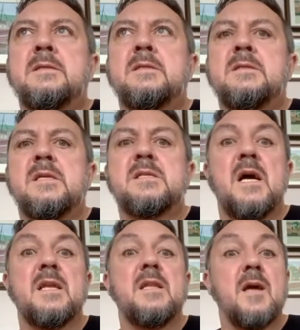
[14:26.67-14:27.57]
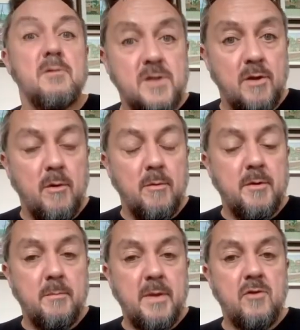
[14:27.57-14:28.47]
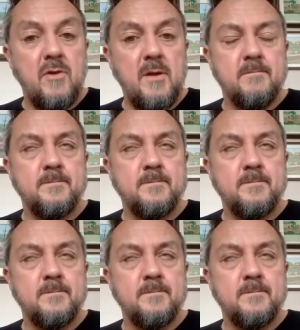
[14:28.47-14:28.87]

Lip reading: Decided that I was going to open a bakery.